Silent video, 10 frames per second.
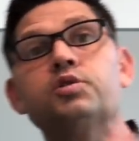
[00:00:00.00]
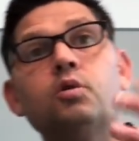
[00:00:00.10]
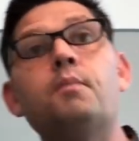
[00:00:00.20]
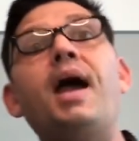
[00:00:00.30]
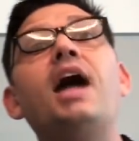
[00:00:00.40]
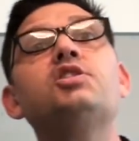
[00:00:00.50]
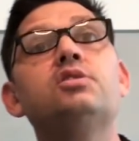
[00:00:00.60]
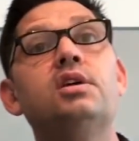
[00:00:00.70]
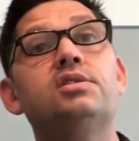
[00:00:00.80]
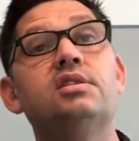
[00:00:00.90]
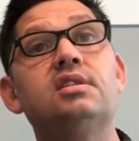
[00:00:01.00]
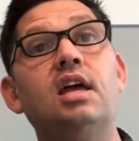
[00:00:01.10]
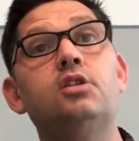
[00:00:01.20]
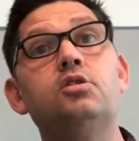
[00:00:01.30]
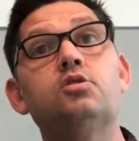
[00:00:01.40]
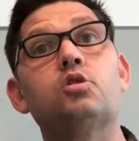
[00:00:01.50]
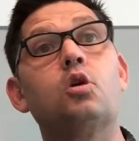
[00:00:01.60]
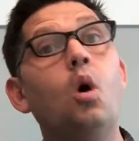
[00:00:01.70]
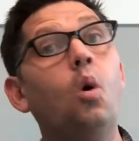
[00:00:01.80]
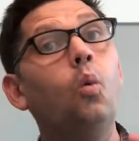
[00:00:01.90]
So imagine this as an end user,
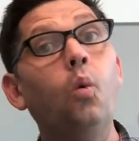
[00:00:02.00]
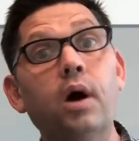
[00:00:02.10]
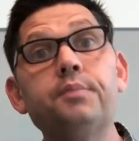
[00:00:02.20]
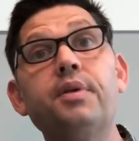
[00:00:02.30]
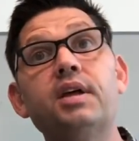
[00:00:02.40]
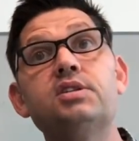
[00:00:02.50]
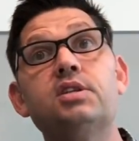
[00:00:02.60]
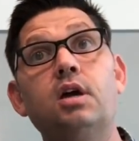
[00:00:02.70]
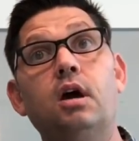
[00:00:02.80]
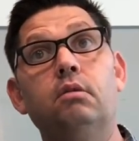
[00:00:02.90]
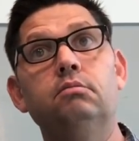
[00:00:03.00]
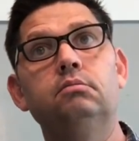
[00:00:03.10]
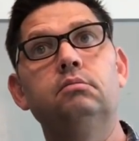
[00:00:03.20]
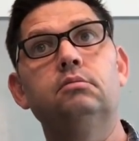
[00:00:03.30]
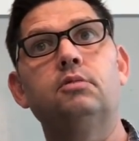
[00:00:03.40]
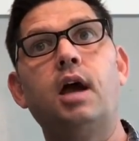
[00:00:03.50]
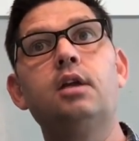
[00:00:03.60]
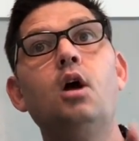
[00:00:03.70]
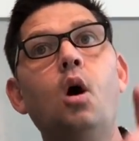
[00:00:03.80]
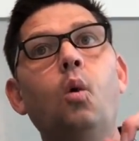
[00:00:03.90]
one place to go,
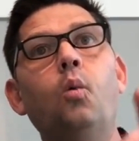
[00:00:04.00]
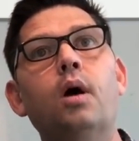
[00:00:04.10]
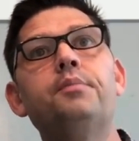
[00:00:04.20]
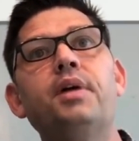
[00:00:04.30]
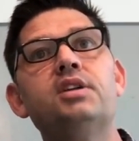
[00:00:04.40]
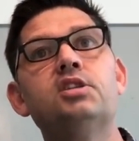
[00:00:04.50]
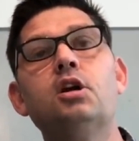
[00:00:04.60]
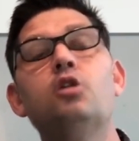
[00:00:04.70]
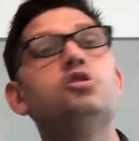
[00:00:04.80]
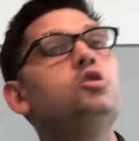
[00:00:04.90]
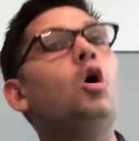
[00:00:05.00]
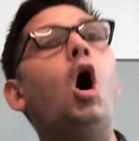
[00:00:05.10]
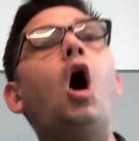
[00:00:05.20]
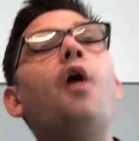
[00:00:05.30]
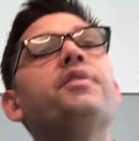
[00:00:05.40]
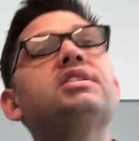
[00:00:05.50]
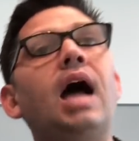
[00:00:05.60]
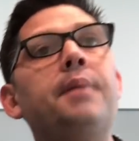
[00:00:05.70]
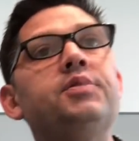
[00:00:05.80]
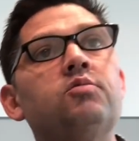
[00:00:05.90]
right? One place to go to do all the
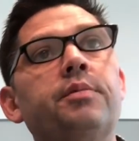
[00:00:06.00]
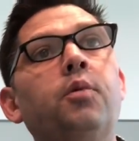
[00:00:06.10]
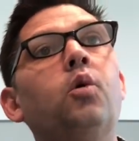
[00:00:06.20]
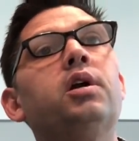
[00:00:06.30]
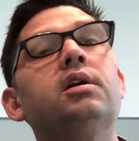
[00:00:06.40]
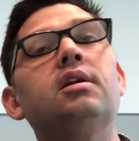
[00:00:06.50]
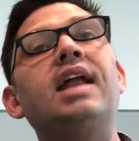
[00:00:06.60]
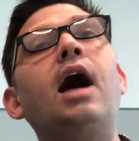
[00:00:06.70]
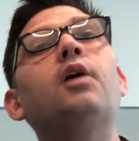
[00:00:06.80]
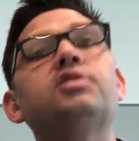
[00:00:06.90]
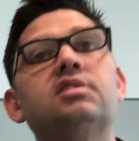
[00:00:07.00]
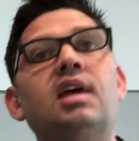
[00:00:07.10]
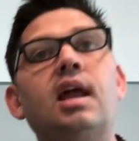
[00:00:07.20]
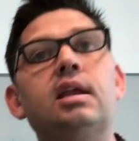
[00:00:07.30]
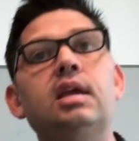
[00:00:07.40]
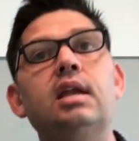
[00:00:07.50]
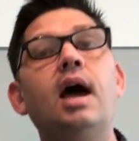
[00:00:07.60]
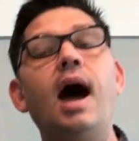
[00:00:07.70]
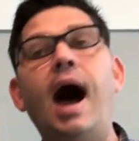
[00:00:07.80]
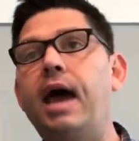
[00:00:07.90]
types of reporting and analysis that I need.
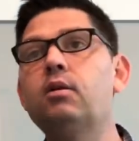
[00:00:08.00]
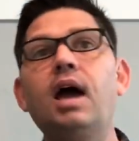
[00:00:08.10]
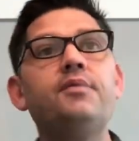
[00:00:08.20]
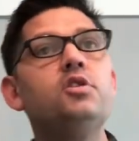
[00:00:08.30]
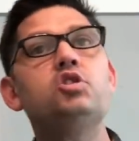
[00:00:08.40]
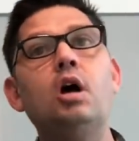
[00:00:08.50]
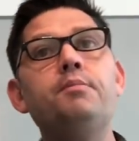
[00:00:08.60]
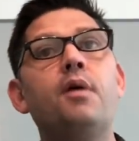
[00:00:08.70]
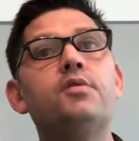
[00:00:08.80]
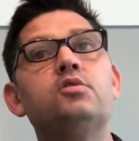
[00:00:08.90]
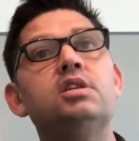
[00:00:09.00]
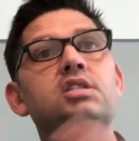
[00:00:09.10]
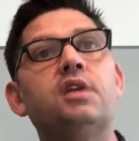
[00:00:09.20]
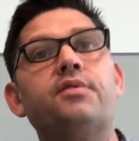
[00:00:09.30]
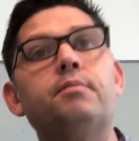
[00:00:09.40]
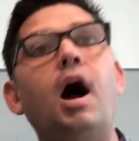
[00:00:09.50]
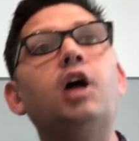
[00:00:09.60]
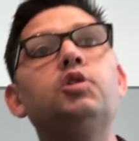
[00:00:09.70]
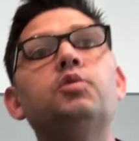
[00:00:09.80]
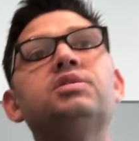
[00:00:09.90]
I don't have to jump over to these different
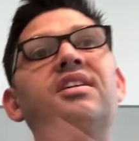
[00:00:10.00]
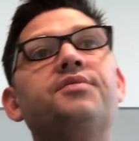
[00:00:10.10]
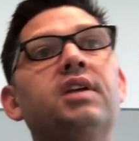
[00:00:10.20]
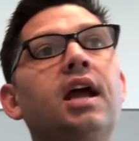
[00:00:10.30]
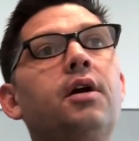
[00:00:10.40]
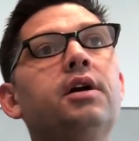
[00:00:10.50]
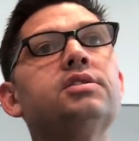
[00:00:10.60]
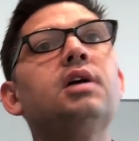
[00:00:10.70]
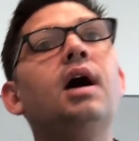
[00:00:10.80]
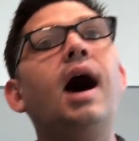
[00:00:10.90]
modules, different areas.